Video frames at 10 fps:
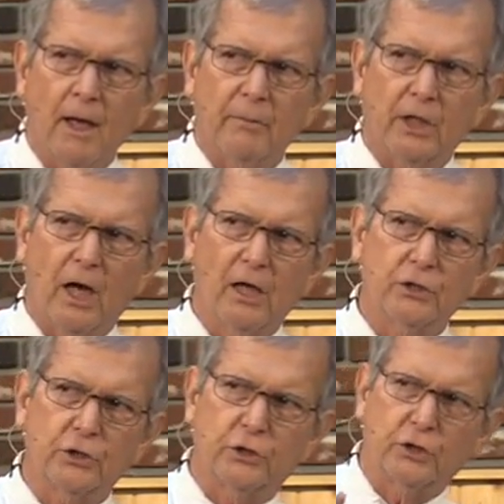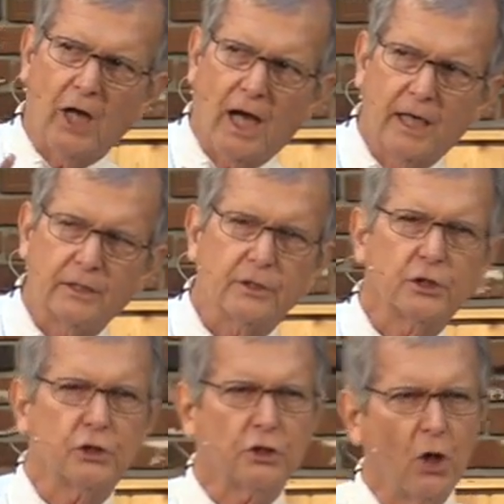Because John
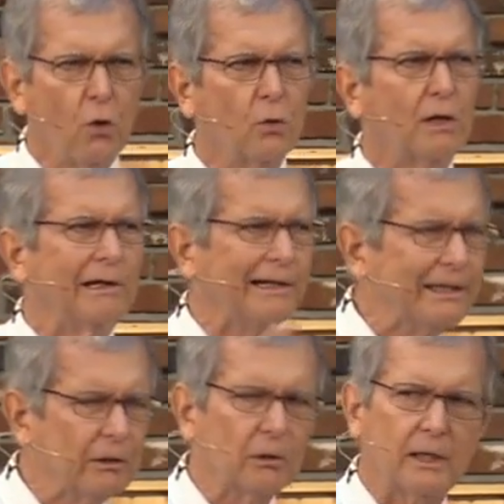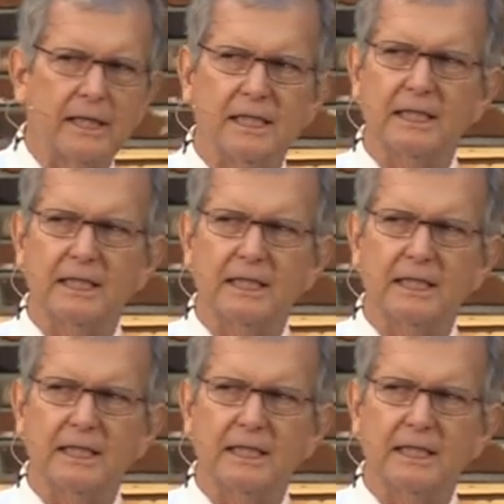so clearly